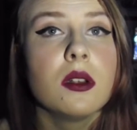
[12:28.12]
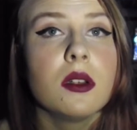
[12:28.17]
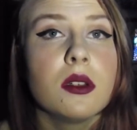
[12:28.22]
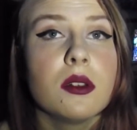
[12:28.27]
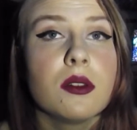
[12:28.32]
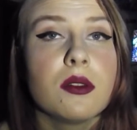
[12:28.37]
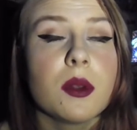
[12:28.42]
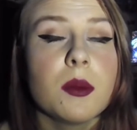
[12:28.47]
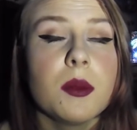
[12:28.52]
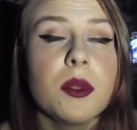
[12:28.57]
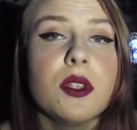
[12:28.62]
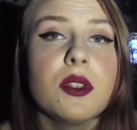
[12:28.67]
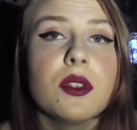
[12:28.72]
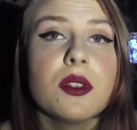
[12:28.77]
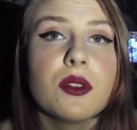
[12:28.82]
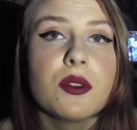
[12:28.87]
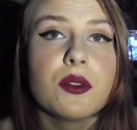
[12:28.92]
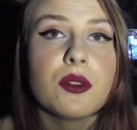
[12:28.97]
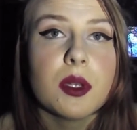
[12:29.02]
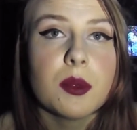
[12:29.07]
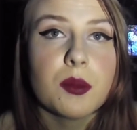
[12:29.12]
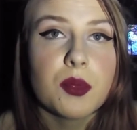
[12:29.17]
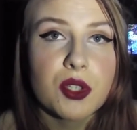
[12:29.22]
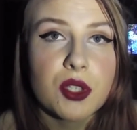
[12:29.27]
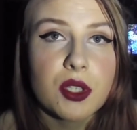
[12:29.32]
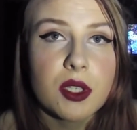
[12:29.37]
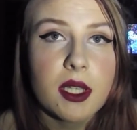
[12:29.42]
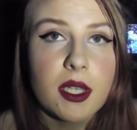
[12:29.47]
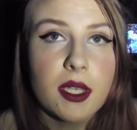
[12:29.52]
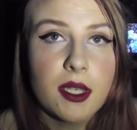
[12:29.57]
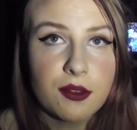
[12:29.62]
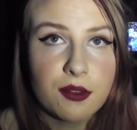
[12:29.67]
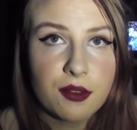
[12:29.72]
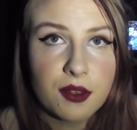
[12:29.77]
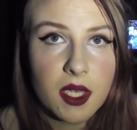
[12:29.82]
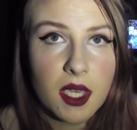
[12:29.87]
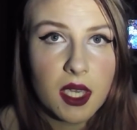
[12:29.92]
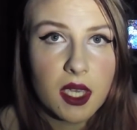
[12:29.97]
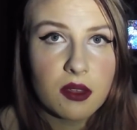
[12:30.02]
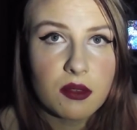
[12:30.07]
From the description Aoife
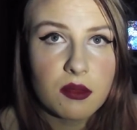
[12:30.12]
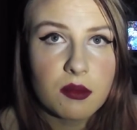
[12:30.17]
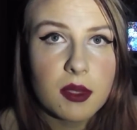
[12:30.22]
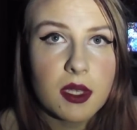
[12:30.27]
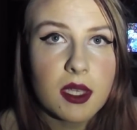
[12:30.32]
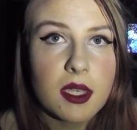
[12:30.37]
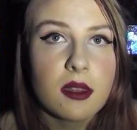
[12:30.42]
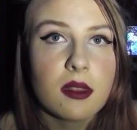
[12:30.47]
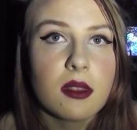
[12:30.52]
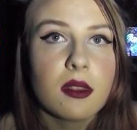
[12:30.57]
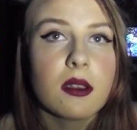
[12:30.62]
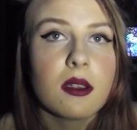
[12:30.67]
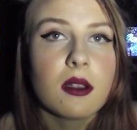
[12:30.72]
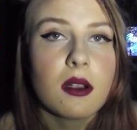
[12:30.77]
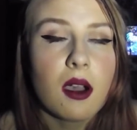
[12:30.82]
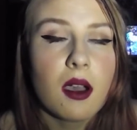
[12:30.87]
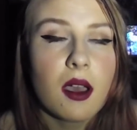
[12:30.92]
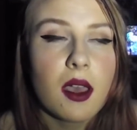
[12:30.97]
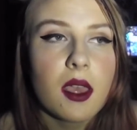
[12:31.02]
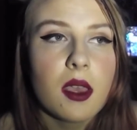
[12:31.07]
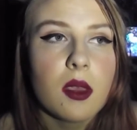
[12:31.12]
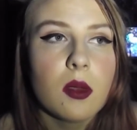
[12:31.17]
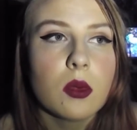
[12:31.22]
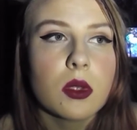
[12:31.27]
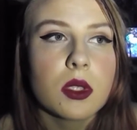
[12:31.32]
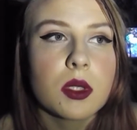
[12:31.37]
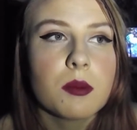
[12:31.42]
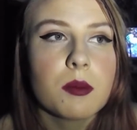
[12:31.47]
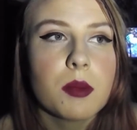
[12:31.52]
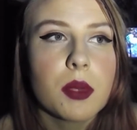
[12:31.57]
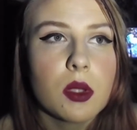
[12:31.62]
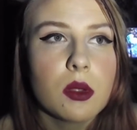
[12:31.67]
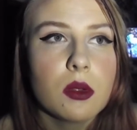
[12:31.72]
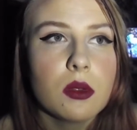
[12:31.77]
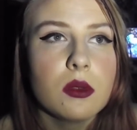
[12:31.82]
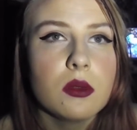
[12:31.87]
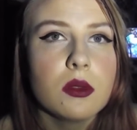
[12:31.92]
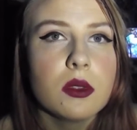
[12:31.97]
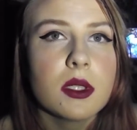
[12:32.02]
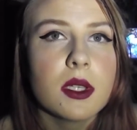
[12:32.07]
gave me, the guy was
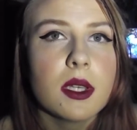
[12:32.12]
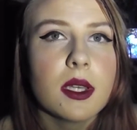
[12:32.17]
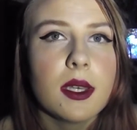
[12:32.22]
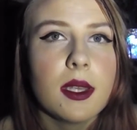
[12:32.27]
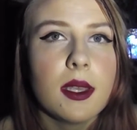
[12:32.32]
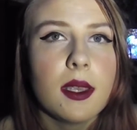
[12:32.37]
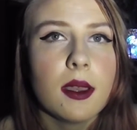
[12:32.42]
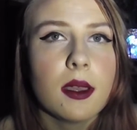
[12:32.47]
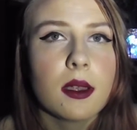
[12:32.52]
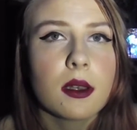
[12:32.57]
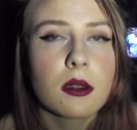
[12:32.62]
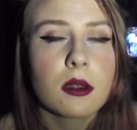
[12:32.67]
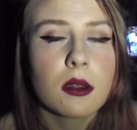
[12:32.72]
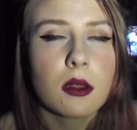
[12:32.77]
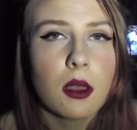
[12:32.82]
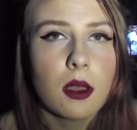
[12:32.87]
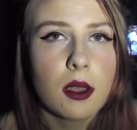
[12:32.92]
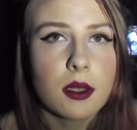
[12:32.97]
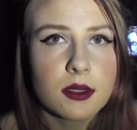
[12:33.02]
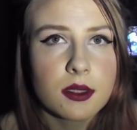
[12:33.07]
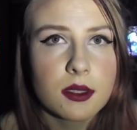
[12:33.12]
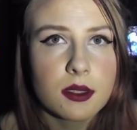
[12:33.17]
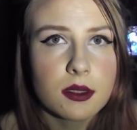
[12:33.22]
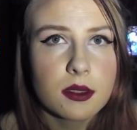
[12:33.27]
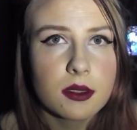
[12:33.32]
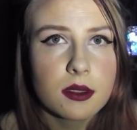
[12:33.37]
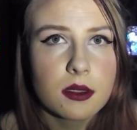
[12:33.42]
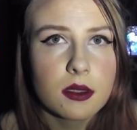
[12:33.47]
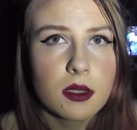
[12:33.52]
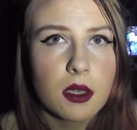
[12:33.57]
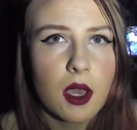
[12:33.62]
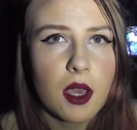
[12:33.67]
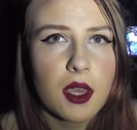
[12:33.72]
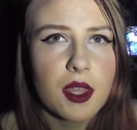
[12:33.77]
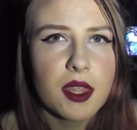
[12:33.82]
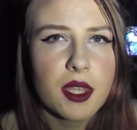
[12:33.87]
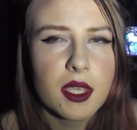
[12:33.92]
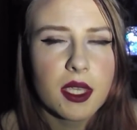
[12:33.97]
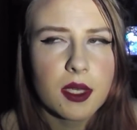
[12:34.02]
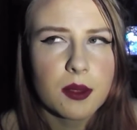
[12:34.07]
bald and he had glasses. I
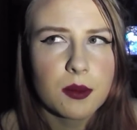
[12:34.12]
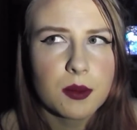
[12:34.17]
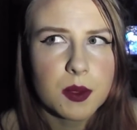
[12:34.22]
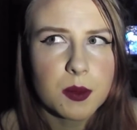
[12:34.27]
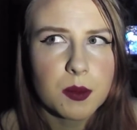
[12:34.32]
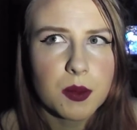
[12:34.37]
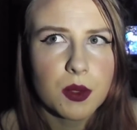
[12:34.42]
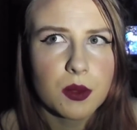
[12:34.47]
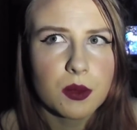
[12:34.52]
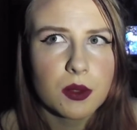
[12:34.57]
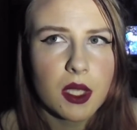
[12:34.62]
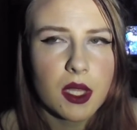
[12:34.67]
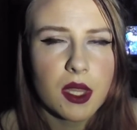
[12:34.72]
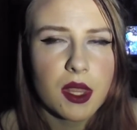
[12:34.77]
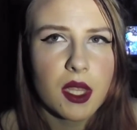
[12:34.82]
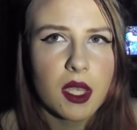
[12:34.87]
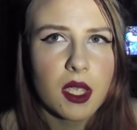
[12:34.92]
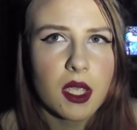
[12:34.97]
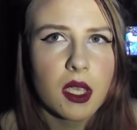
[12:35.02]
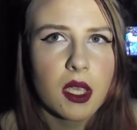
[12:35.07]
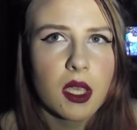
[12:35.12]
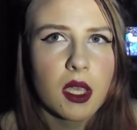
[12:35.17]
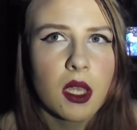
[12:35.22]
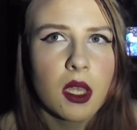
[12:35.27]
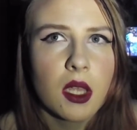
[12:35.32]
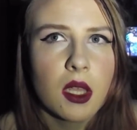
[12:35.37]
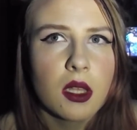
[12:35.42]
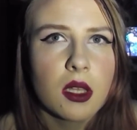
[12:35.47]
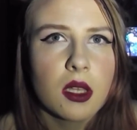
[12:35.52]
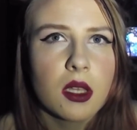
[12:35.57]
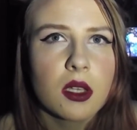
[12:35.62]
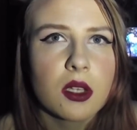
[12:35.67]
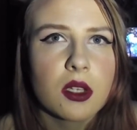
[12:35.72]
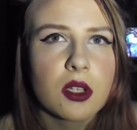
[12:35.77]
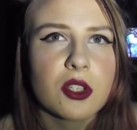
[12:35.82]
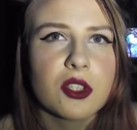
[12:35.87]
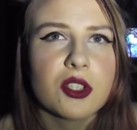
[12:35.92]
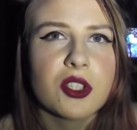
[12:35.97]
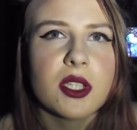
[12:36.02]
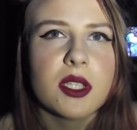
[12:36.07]
think he was bald, I think.
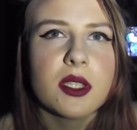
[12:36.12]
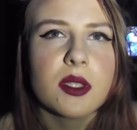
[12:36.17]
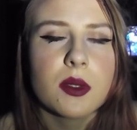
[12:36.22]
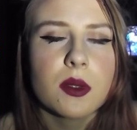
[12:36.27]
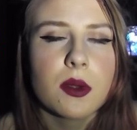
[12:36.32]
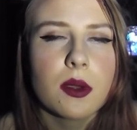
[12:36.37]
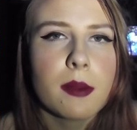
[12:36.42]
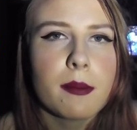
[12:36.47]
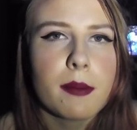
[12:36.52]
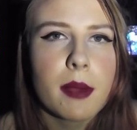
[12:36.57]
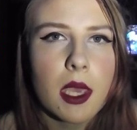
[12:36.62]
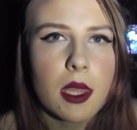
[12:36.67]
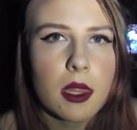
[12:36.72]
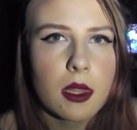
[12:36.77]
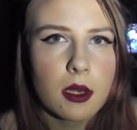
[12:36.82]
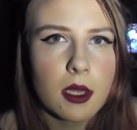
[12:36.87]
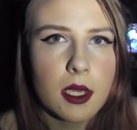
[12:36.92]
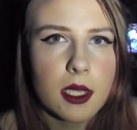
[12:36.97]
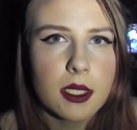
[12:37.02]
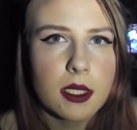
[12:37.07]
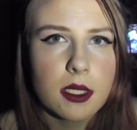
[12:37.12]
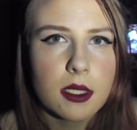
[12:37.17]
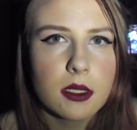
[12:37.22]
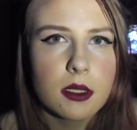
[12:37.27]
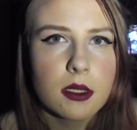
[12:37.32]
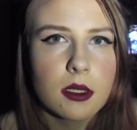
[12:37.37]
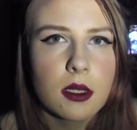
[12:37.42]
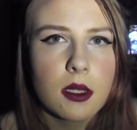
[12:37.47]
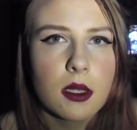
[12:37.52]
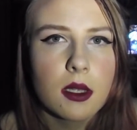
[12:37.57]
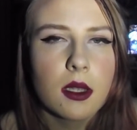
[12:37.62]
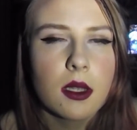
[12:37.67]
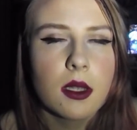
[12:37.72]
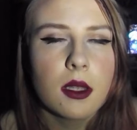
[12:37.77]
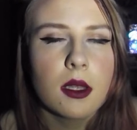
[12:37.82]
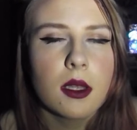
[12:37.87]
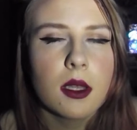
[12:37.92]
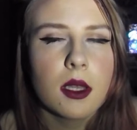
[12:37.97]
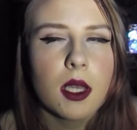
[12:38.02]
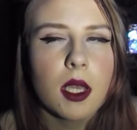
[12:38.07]
Because she saw him better than I did.
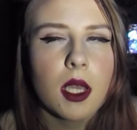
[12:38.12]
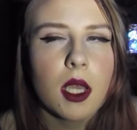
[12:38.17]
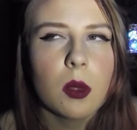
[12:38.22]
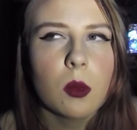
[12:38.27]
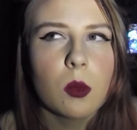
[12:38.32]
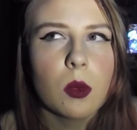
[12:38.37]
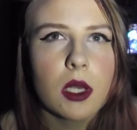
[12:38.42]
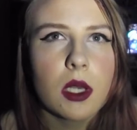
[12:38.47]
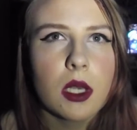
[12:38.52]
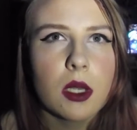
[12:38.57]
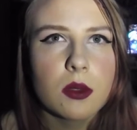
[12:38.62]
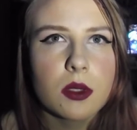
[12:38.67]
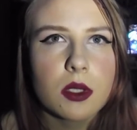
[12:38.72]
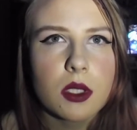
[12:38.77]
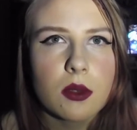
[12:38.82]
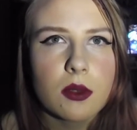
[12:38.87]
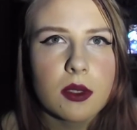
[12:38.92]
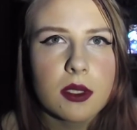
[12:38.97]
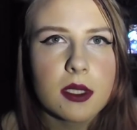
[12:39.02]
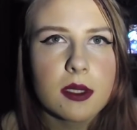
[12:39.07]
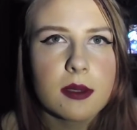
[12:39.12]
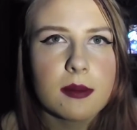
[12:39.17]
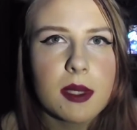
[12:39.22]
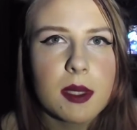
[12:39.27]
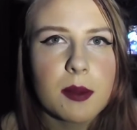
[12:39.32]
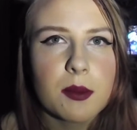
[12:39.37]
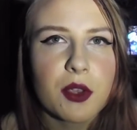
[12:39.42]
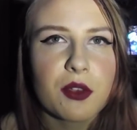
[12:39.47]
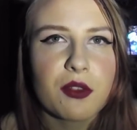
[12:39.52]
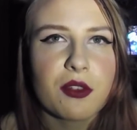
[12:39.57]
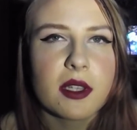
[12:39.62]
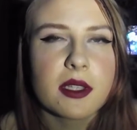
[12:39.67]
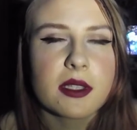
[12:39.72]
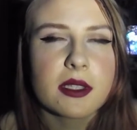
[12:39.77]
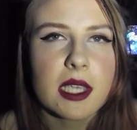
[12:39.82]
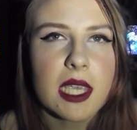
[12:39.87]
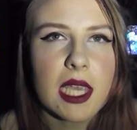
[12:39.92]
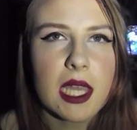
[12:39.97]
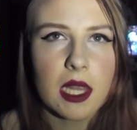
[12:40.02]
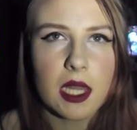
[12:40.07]
And when I was going to meet my friends
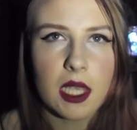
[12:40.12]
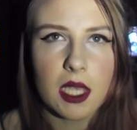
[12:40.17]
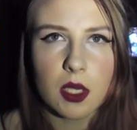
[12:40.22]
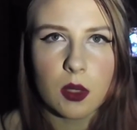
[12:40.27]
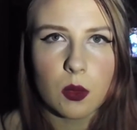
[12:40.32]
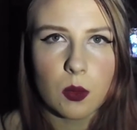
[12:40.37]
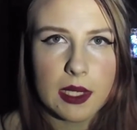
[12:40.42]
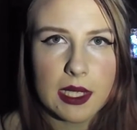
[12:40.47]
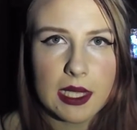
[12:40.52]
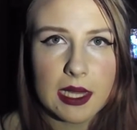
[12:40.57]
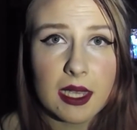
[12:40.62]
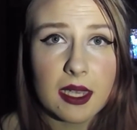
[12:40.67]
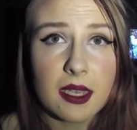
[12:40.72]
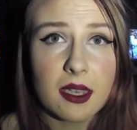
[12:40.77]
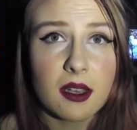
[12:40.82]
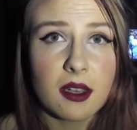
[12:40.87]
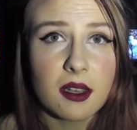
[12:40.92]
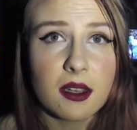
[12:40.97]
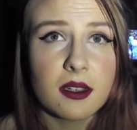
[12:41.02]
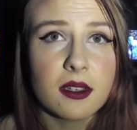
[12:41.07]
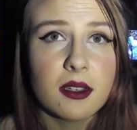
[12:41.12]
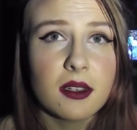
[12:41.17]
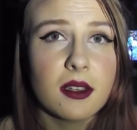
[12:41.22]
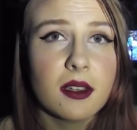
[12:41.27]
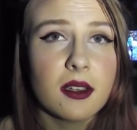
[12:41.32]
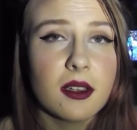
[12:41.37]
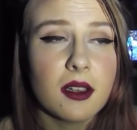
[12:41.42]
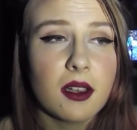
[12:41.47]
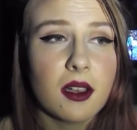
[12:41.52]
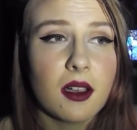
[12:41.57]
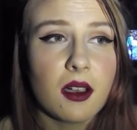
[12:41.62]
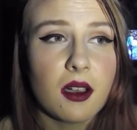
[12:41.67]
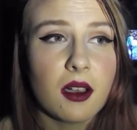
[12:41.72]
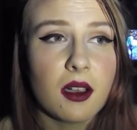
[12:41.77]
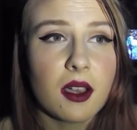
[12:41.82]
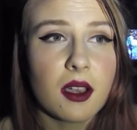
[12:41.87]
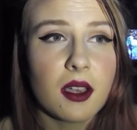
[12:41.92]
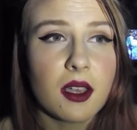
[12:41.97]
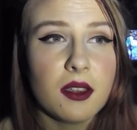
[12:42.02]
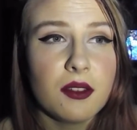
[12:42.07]
again, like a week later,
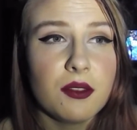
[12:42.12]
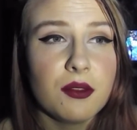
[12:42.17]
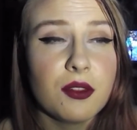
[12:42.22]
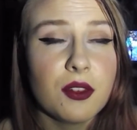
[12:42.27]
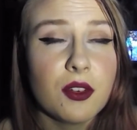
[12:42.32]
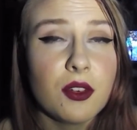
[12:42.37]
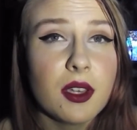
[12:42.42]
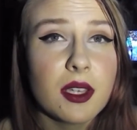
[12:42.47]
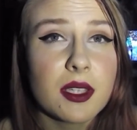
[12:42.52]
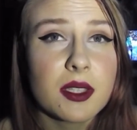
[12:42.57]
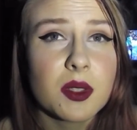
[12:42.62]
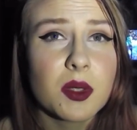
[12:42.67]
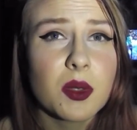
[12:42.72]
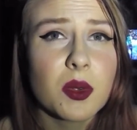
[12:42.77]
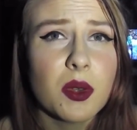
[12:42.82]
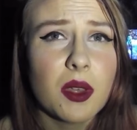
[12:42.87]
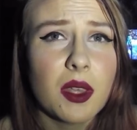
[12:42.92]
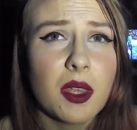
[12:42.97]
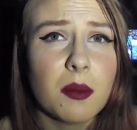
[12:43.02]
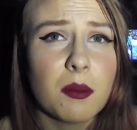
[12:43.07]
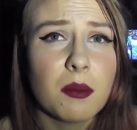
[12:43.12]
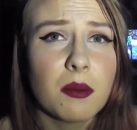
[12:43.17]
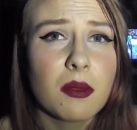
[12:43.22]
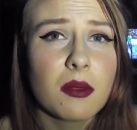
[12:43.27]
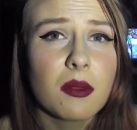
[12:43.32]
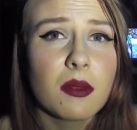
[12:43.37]
I thought I saw him.